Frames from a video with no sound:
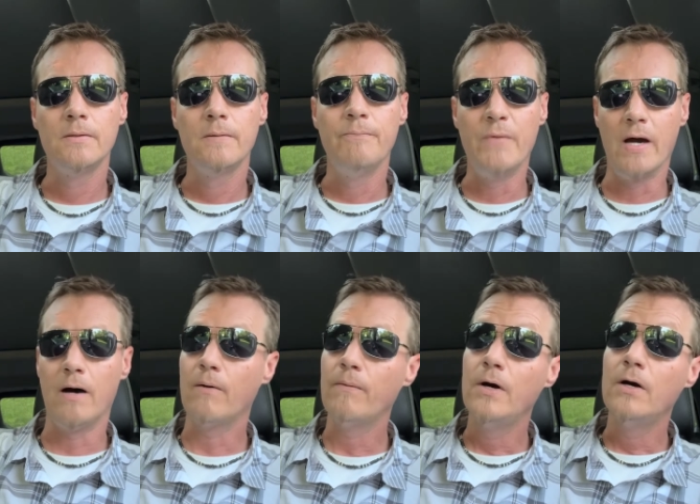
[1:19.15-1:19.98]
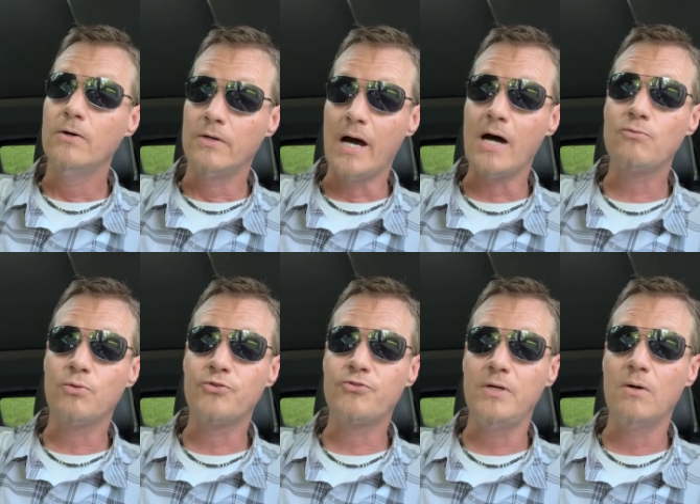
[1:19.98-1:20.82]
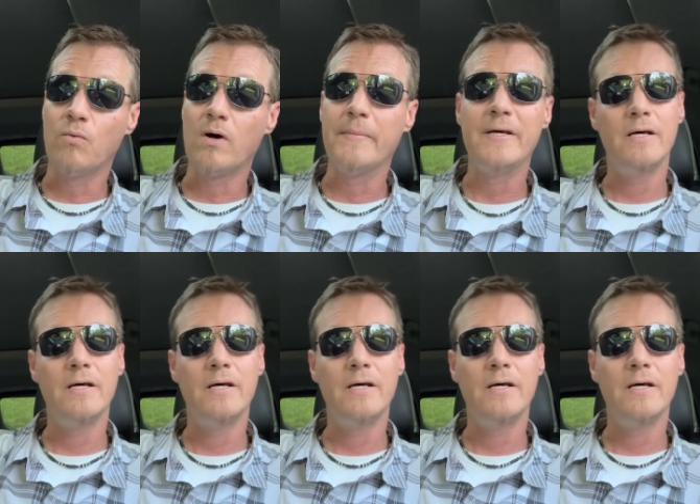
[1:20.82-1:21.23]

Now, guys will see a woman